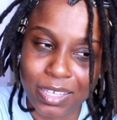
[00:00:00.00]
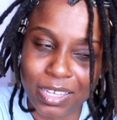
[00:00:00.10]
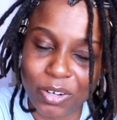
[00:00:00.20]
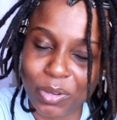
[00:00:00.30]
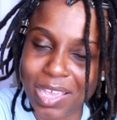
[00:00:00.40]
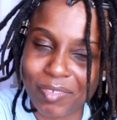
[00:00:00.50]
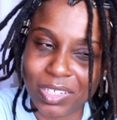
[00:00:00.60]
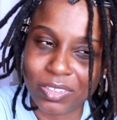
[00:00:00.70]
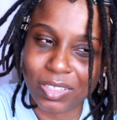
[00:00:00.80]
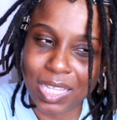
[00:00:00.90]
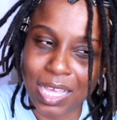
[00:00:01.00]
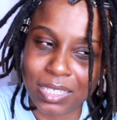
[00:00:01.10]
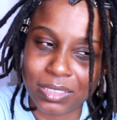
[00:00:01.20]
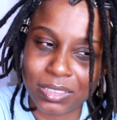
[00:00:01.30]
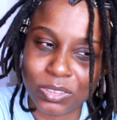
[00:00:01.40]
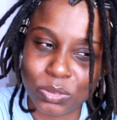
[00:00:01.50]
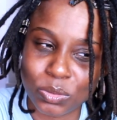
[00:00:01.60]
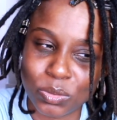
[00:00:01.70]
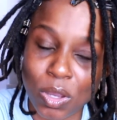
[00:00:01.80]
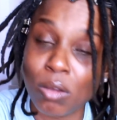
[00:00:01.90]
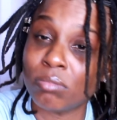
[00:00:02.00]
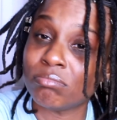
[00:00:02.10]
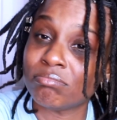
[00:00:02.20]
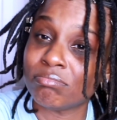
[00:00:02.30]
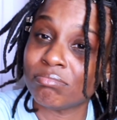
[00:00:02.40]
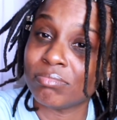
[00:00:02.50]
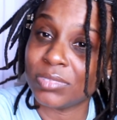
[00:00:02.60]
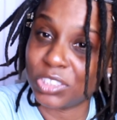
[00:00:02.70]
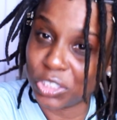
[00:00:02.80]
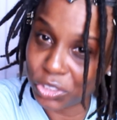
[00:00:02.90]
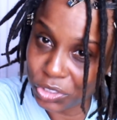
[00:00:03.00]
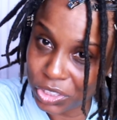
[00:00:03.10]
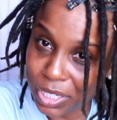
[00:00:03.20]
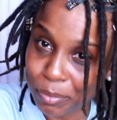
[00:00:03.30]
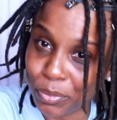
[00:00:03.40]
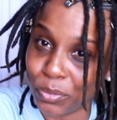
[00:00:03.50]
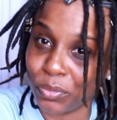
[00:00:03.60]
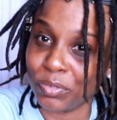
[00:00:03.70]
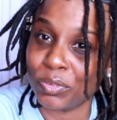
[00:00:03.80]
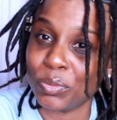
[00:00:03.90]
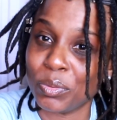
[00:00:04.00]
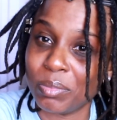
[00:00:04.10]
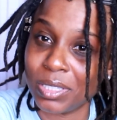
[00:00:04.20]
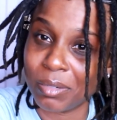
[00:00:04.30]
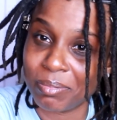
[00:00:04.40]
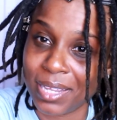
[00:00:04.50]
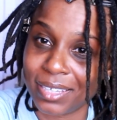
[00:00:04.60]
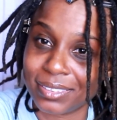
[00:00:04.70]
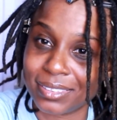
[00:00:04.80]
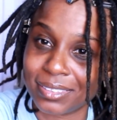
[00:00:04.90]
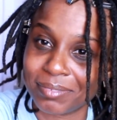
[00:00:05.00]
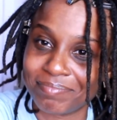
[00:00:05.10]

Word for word: And I don't have any other lines to. Oh, ginger shampoo review will be up next